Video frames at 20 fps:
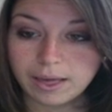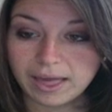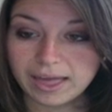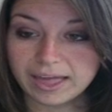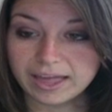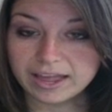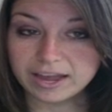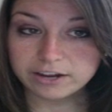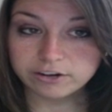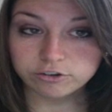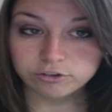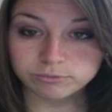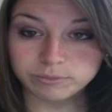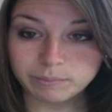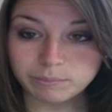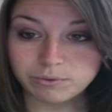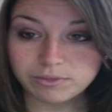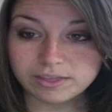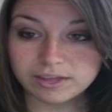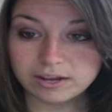And
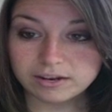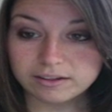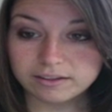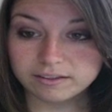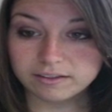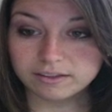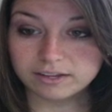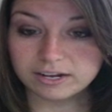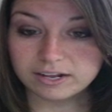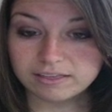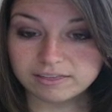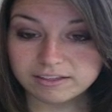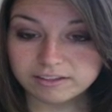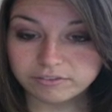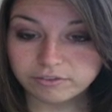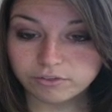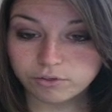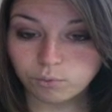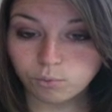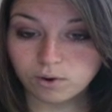remember that anything
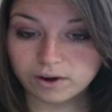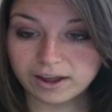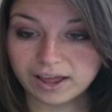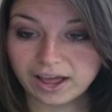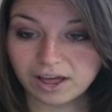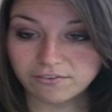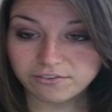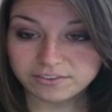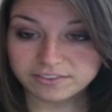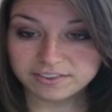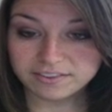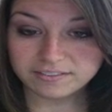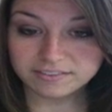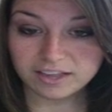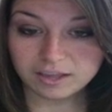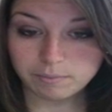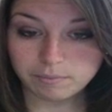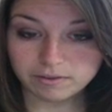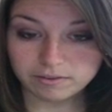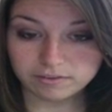to the 1 half is the
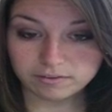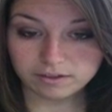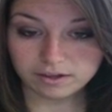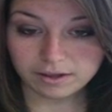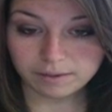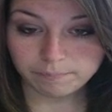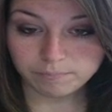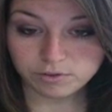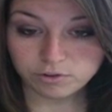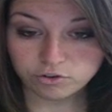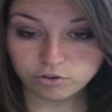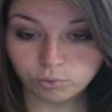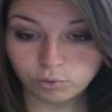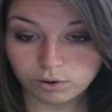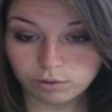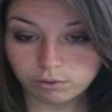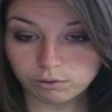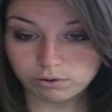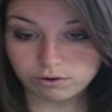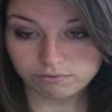same as um, the
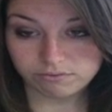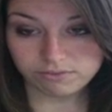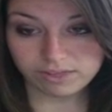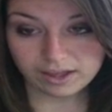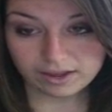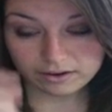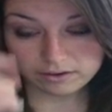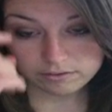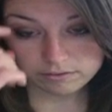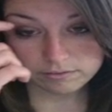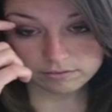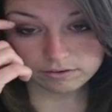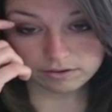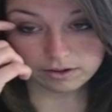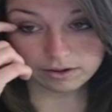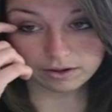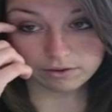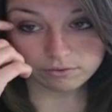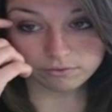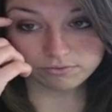square root of that,
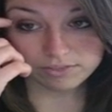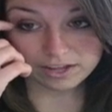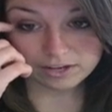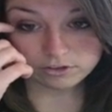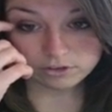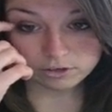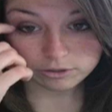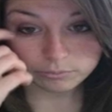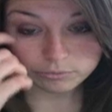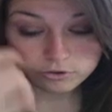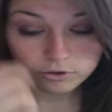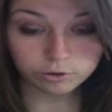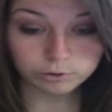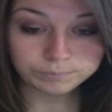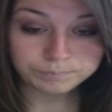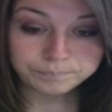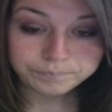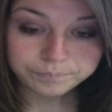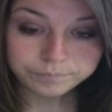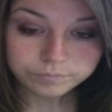of that term.
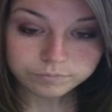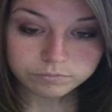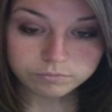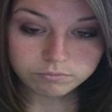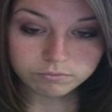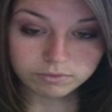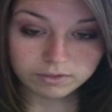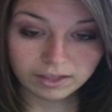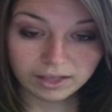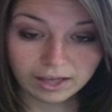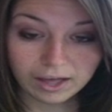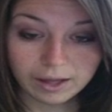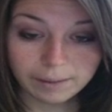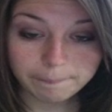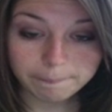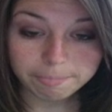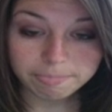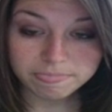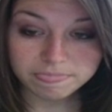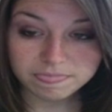So
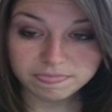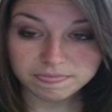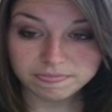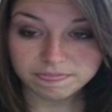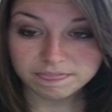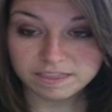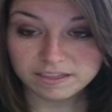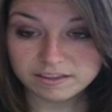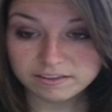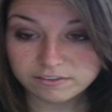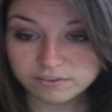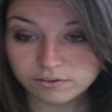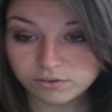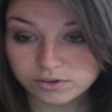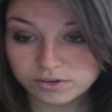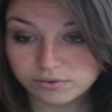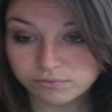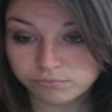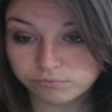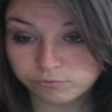um, this
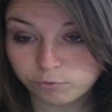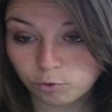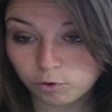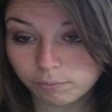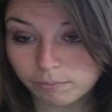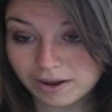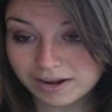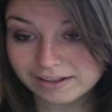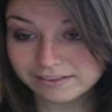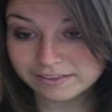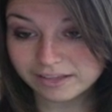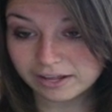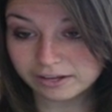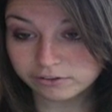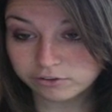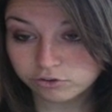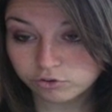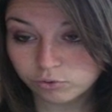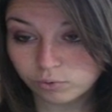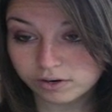4 minus
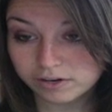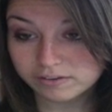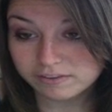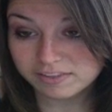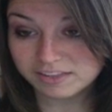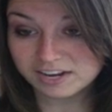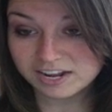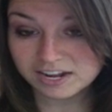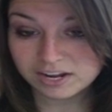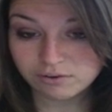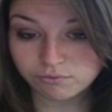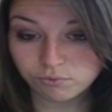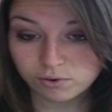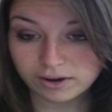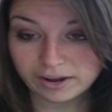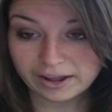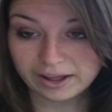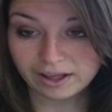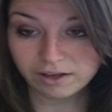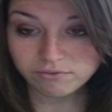x squared to the negative 1
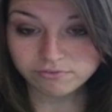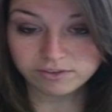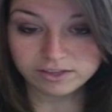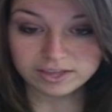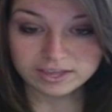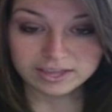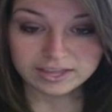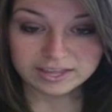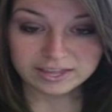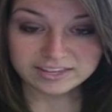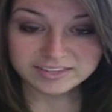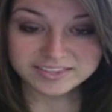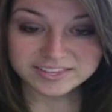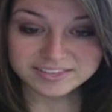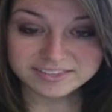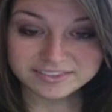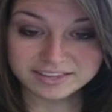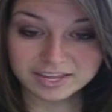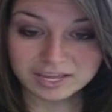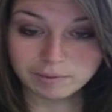half is the
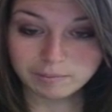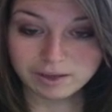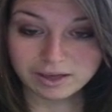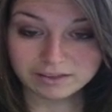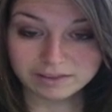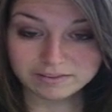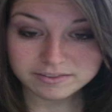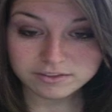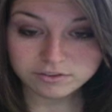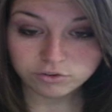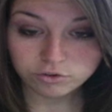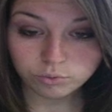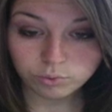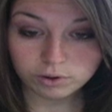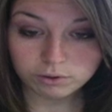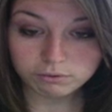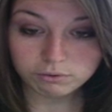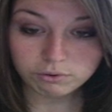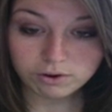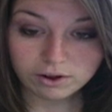same as the
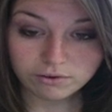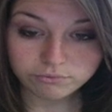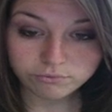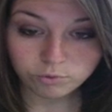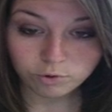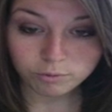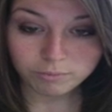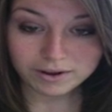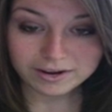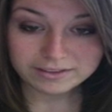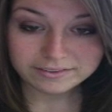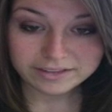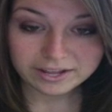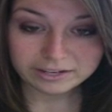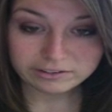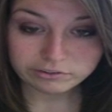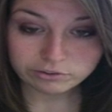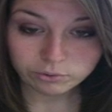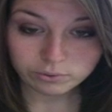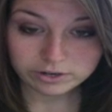square root of 4 minus
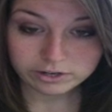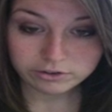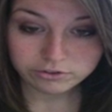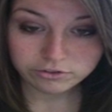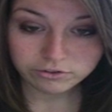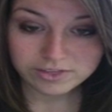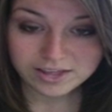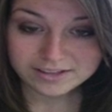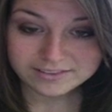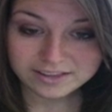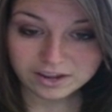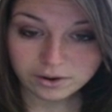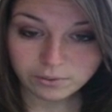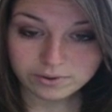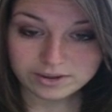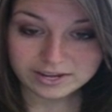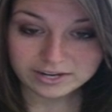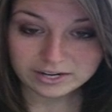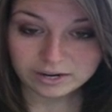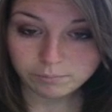x squared. So that's how
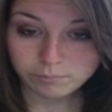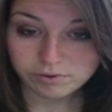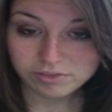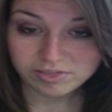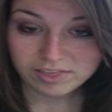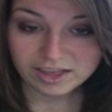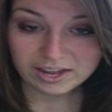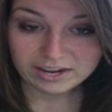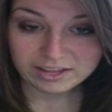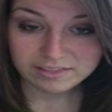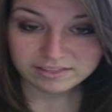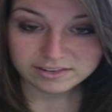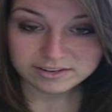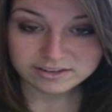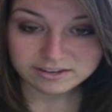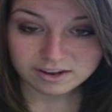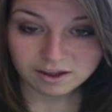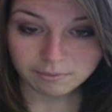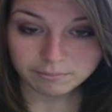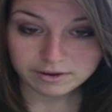we end up with that in the
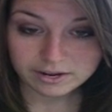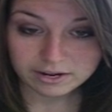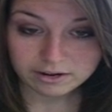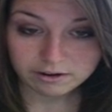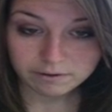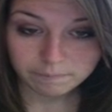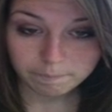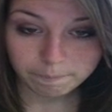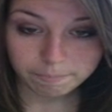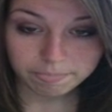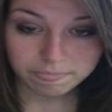denominator.